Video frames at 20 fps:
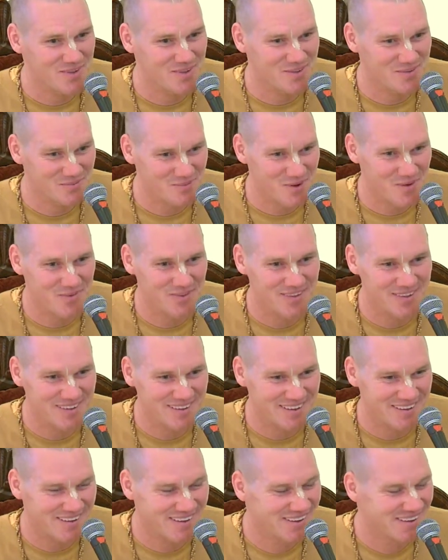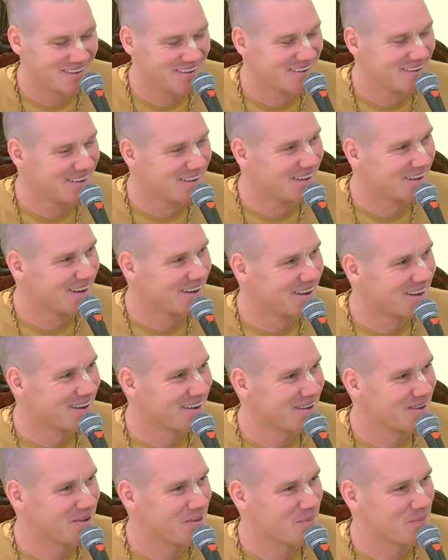Remember that
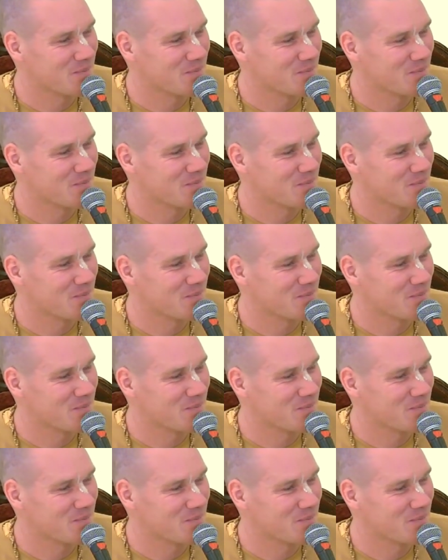guy?